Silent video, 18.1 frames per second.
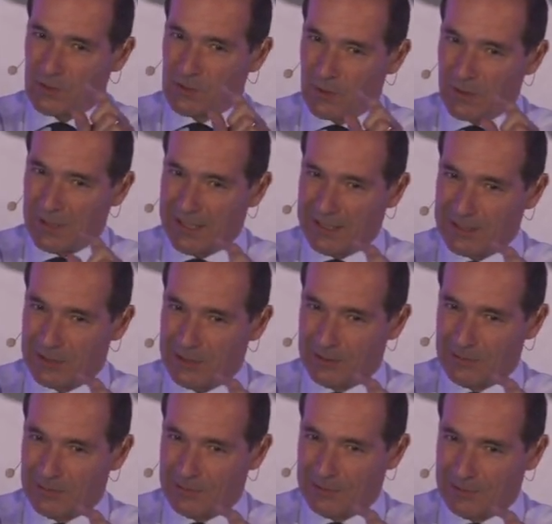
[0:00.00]
on your
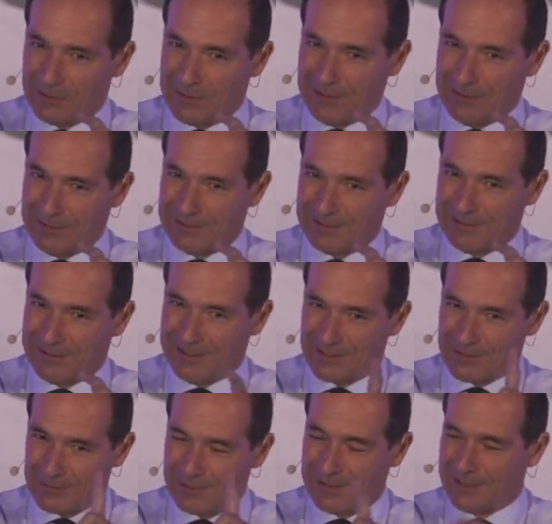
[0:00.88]
IQ, okay?
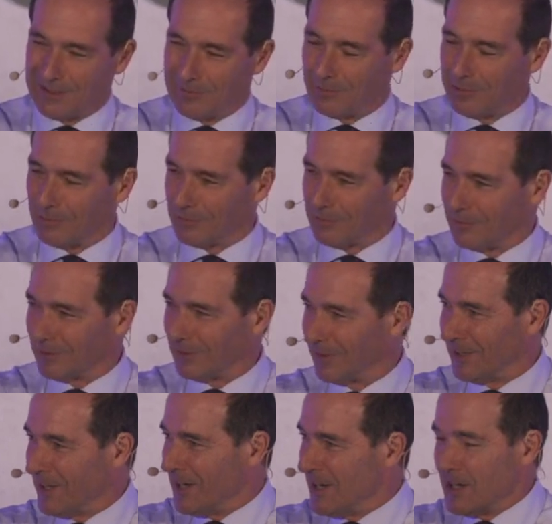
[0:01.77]
It's really important.
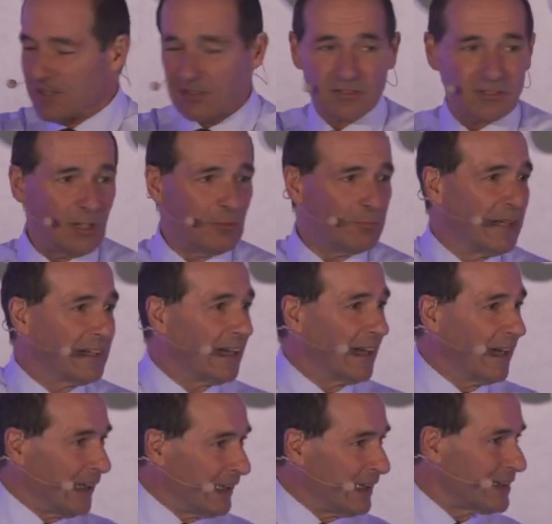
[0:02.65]
So don't make
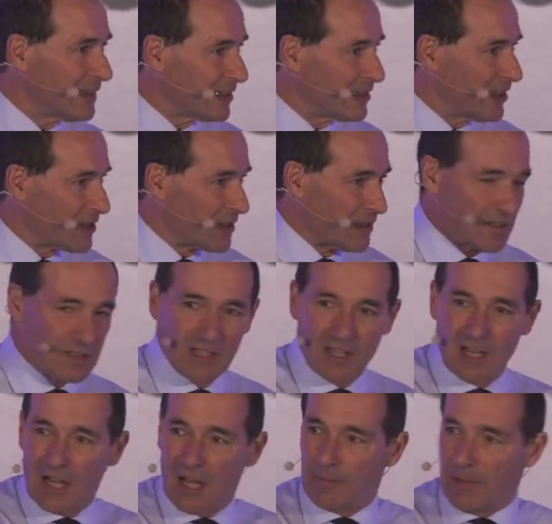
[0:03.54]
any decisions
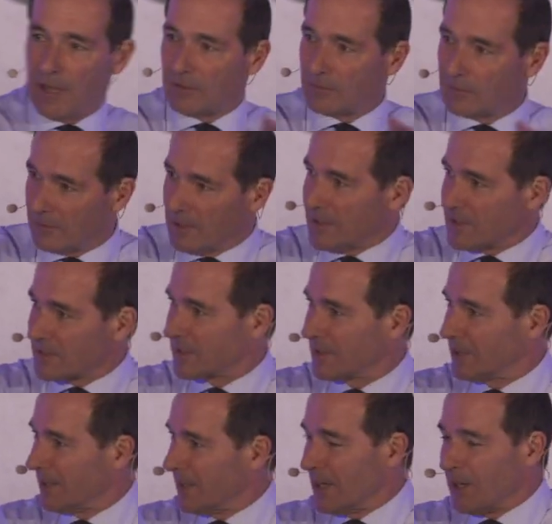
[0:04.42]
about
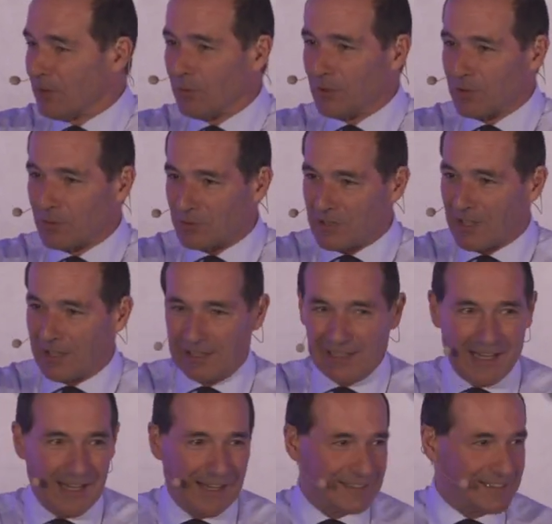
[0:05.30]
risk when you're
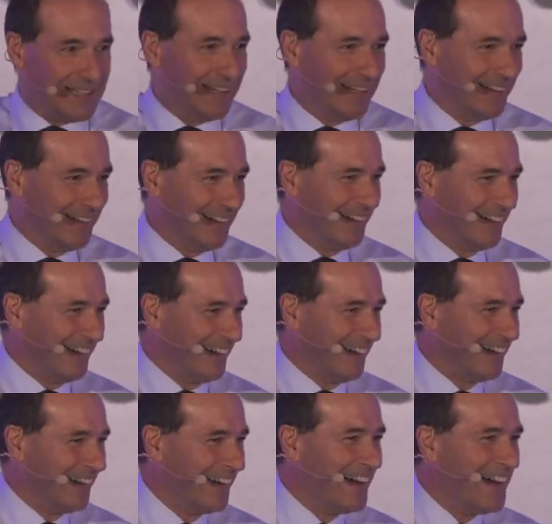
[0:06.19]
jet-lagged.
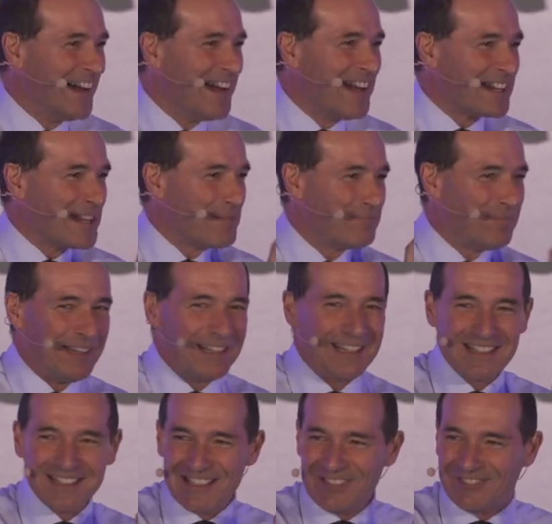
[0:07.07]
The
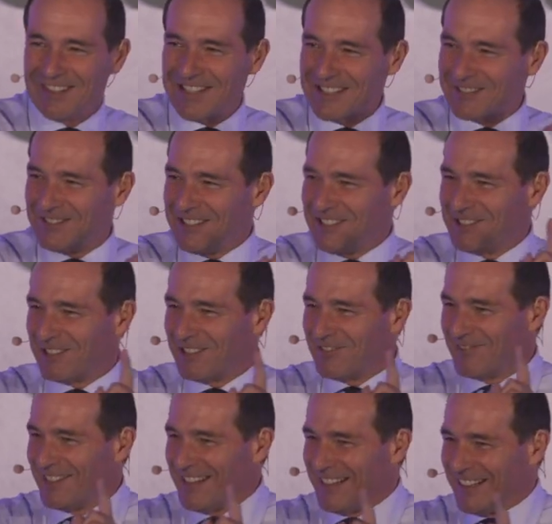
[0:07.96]
biggest investment you
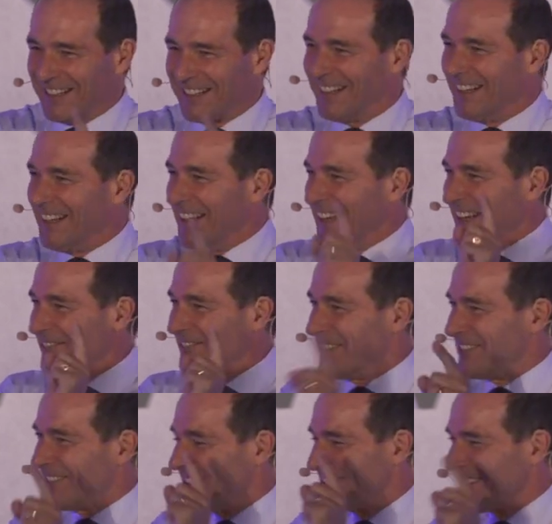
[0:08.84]
can make in
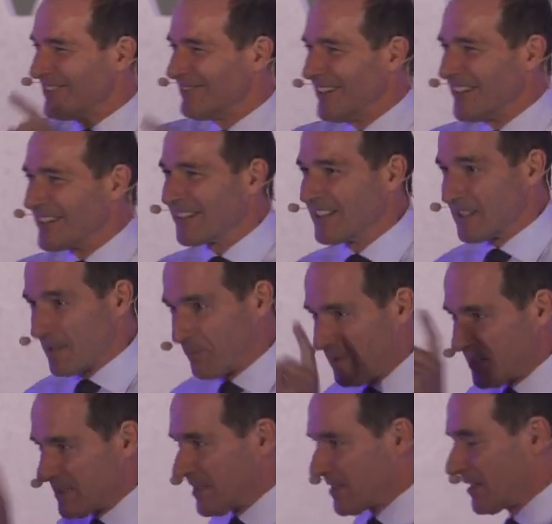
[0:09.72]
reducing risk is a
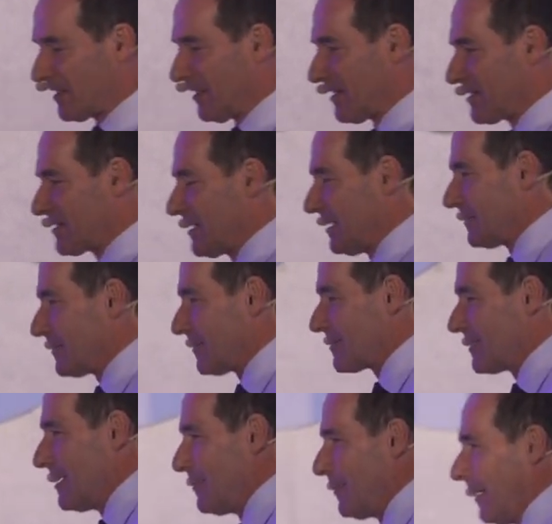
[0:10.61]
business class seat to
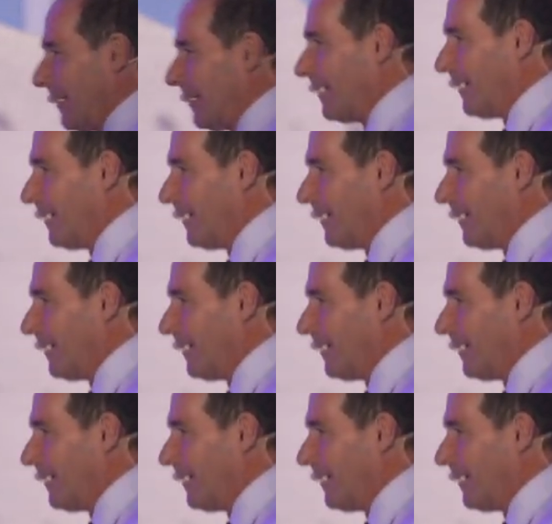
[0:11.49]
sleep in,